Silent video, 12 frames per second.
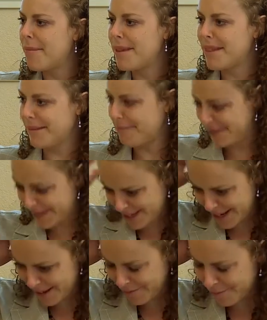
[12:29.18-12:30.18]
Maybe the
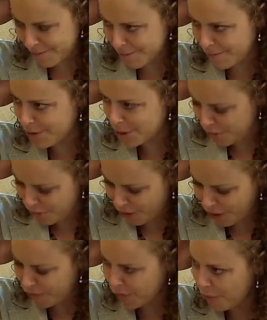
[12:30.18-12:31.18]
sitting too
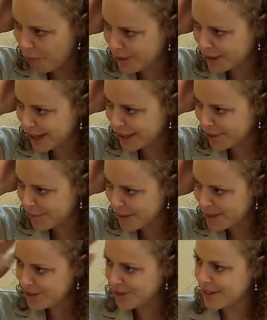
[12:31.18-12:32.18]
far forward like you
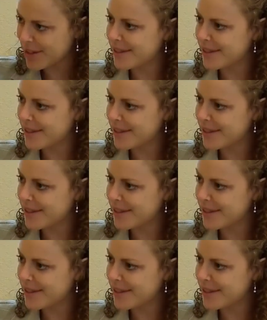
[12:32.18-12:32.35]
mentioned.